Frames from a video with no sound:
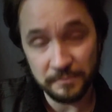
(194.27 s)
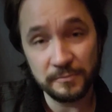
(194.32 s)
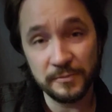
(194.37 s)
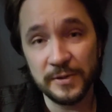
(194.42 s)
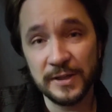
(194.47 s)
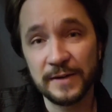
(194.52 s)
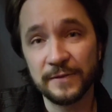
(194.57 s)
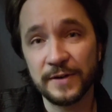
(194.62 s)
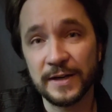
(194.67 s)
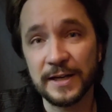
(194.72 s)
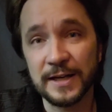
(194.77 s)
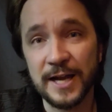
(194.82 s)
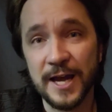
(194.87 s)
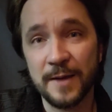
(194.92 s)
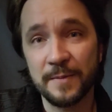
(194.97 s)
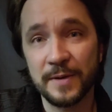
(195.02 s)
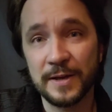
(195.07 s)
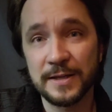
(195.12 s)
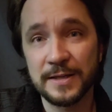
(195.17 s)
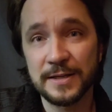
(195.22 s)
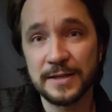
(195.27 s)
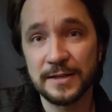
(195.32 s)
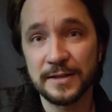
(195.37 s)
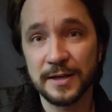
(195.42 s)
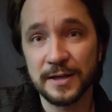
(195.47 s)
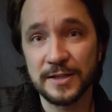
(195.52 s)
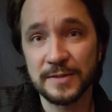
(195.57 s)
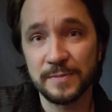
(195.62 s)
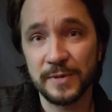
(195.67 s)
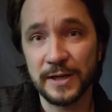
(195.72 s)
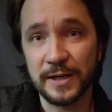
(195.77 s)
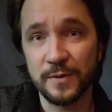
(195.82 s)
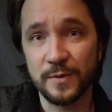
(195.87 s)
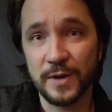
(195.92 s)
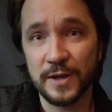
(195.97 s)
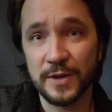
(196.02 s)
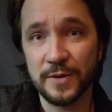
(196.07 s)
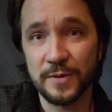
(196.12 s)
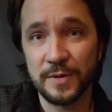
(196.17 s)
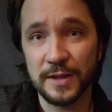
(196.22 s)
leave any comments explaining what
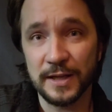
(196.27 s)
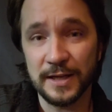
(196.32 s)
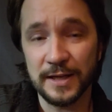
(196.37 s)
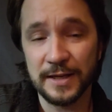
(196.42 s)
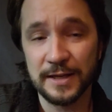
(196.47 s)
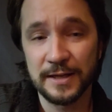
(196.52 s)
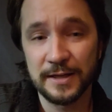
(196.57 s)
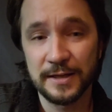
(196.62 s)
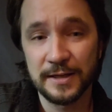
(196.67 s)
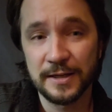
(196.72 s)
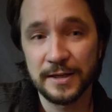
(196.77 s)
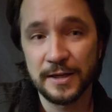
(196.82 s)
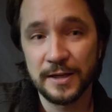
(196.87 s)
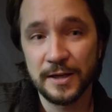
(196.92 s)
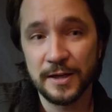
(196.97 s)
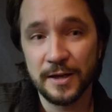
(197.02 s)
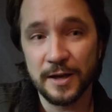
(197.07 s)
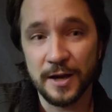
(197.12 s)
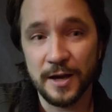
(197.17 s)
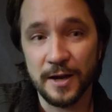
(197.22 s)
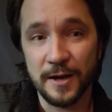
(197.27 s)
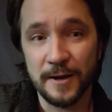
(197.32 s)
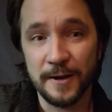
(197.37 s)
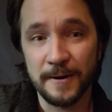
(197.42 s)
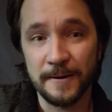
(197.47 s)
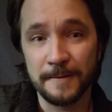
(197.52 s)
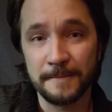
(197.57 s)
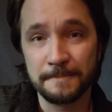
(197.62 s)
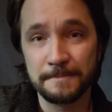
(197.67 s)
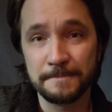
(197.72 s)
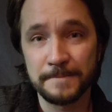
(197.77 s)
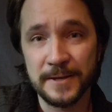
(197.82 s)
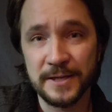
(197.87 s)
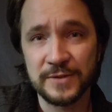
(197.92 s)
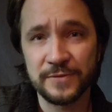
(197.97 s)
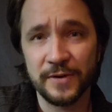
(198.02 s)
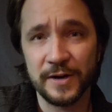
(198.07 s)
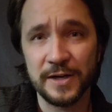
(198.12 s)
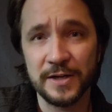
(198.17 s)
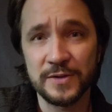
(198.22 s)
you think as
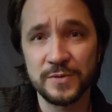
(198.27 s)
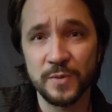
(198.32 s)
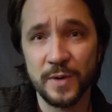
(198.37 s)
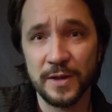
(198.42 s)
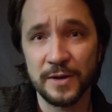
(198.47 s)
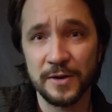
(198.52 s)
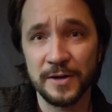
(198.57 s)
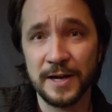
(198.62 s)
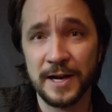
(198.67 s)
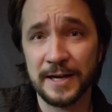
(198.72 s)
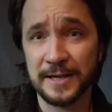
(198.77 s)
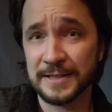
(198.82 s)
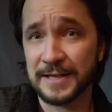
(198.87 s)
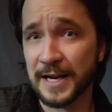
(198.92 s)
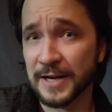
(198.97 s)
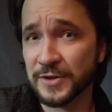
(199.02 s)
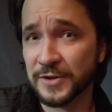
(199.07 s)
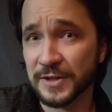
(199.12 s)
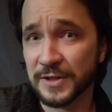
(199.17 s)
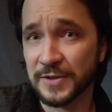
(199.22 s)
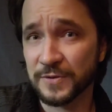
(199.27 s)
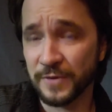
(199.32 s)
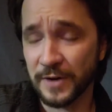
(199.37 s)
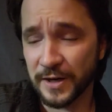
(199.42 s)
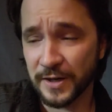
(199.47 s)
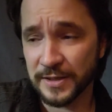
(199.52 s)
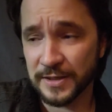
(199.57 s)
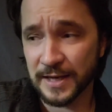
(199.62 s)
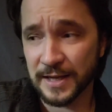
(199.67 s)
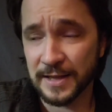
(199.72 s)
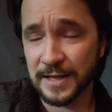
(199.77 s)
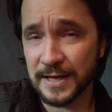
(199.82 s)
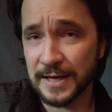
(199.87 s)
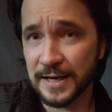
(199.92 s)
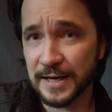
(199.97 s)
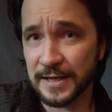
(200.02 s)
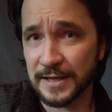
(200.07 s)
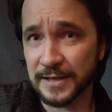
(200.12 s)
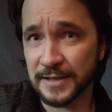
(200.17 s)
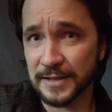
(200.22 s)
far as whether or not it's actually as rare as I think
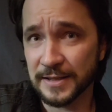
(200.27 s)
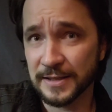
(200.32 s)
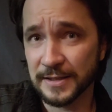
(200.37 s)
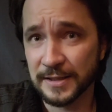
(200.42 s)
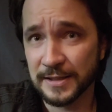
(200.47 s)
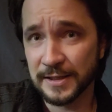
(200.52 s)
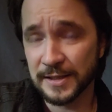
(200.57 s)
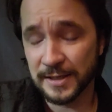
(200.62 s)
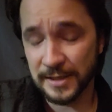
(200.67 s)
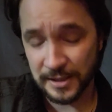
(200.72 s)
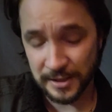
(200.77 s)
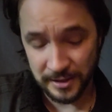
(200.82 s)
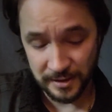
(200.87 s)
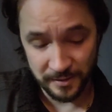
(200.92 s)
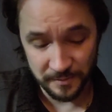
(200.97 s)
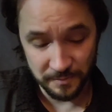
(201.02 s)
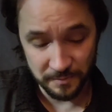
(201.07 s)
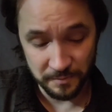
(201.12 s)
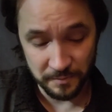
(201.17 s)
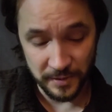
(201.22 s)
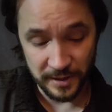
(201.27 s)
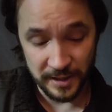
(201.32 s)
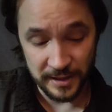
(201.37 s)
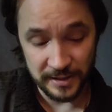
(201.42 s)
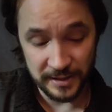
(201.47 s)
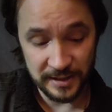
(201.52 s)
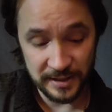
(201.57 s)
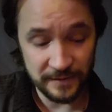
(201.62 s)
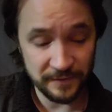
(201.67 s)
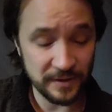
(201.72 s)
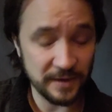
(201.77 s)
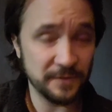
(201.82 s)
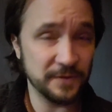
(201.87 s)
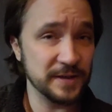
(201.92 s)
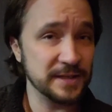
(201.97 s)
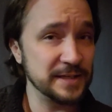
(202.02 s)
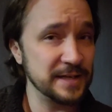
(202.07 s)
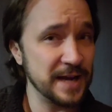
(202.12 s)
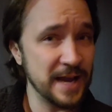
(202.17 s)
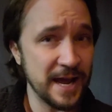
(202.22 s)
it is. But even if
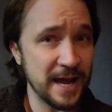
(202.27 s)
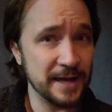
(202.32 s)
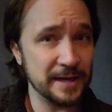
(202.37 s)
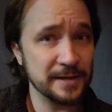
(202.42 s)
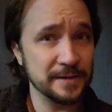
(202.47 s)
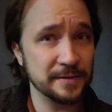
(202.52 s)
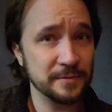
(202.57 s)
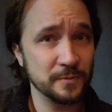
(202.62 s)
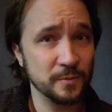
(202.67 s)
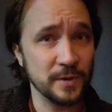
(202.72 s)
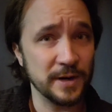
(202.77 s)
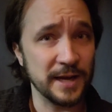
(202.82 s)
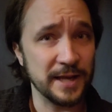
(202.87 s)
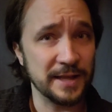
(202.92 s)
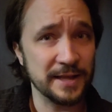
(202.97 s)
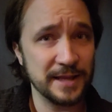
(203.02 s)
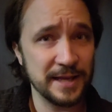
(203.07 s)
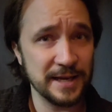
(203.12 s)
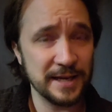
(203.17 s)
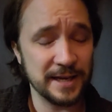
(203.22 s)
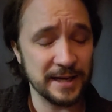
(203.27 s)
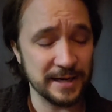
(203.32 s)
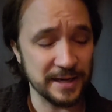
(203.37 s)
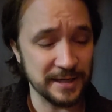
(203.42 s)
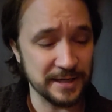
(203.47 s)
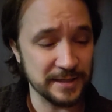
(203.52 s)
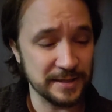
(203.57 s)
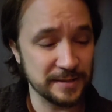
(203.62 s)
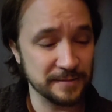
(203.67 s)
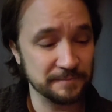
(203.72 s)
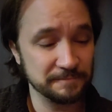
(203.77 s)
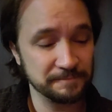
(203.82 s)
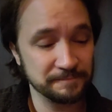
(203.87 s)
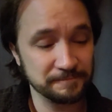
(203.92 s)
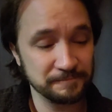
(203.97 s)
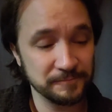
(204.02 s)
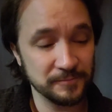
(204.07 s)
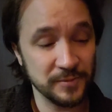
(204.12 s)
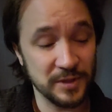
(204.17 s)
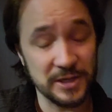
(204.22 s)
it's not what I think it is,
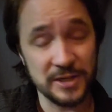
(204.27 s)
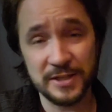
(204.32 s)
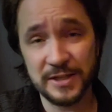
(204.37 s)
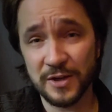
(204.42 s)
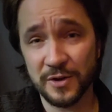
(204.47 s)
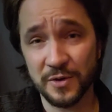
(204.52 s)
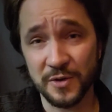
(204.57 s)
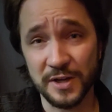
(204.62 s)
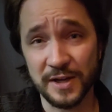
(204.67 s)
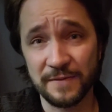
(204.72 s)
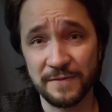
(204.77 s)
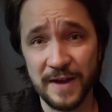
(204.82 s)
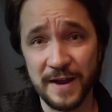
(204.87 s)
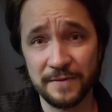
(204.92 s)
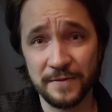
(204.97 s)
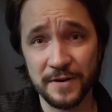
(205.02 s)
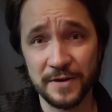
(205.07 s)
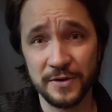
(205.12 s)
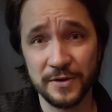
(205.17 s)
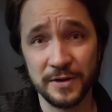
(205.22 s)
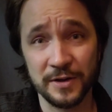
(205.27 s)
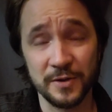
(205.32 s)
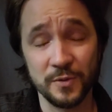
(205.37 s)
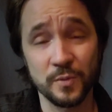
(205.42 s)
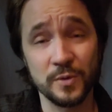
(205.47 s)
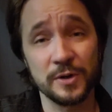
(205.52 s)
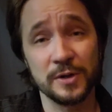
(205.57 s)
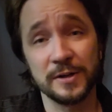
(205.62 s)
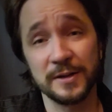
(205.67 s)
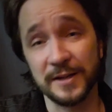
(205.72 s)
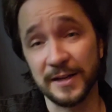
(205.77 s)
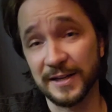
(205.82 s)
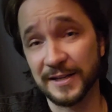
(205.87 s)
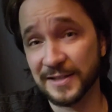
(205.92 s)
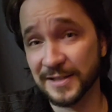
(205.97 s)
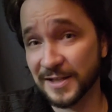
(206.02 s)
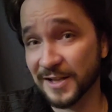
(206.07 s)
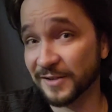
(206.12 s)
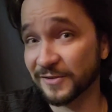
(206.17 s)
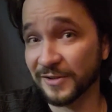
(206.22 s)
there's still only 500 in the world, and it's
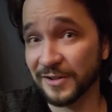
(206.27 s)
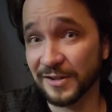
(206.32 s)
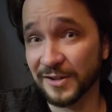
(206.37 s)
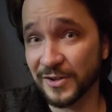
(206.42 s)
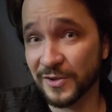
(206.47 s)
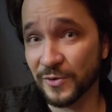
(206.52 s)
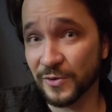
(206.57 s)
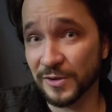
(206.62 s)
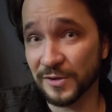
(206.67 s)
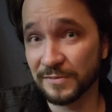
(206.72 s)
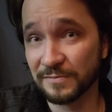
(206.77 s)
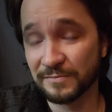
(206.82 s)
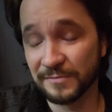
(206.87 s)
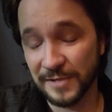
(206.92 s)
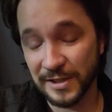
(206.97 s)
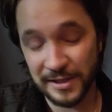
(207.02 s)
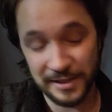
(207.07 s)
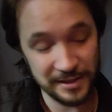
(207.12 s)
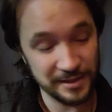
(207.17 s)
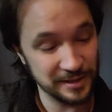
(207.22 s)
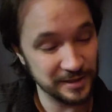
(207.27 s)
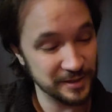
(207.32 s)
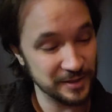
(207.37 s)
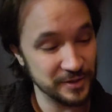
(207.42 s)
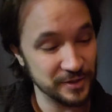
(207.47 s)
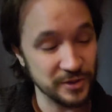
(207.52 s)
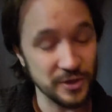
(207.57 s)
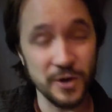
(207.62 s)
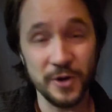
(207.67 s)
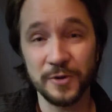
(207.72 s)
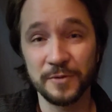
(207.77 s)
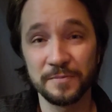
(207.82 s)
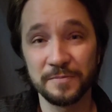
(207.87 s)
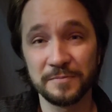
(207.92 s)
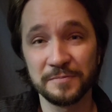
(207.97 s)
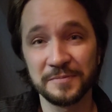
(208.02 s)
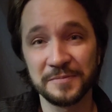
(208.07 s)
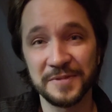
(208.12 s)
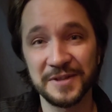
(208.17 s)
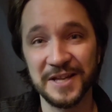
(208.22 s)
still really cool. So
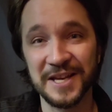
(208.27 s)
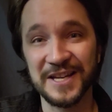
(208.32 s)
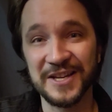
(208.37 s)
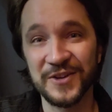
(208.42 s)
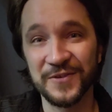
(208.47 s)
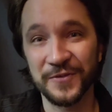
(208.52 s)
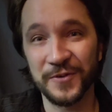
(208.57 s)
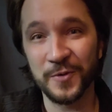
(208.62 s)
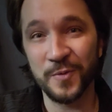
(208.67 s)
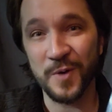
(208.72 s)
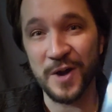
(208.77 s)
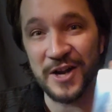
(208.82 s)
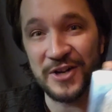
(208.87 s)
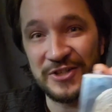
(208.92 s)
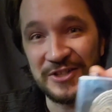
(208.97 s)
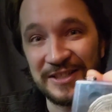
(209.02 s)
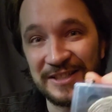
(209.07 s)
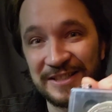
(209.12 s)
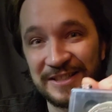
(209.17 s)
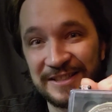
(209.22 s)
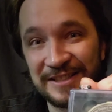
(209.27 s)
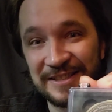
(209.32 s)
thank you for watching.